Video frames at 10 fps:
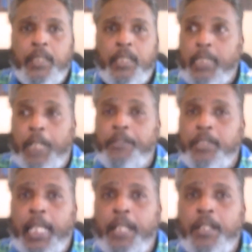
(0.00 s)
That was
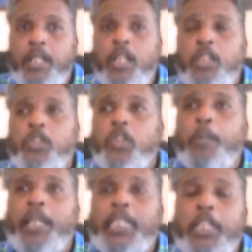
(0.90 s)
it. So,
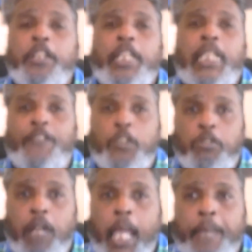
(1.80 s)
by the other 11
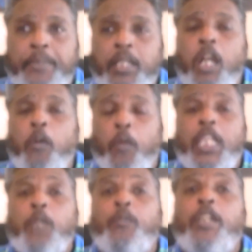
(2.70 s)
tribes were
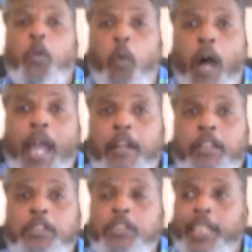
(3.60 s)
then required
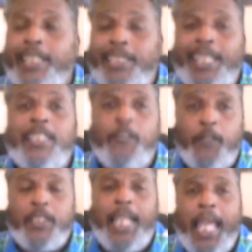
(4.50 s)
to take a tenth of
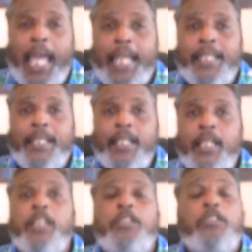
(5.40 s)
what they had
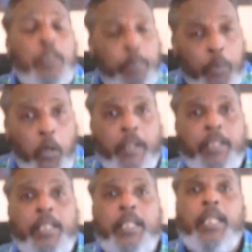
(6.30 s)
to support
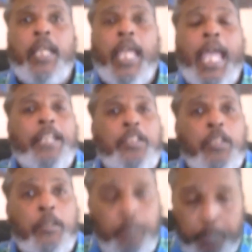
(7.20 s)
and
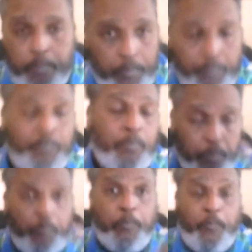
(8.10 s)
to
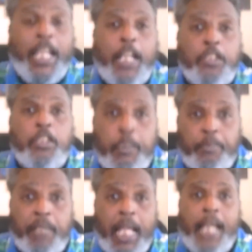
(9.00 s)
financially
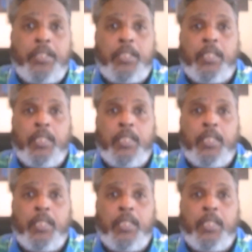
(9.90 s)
bless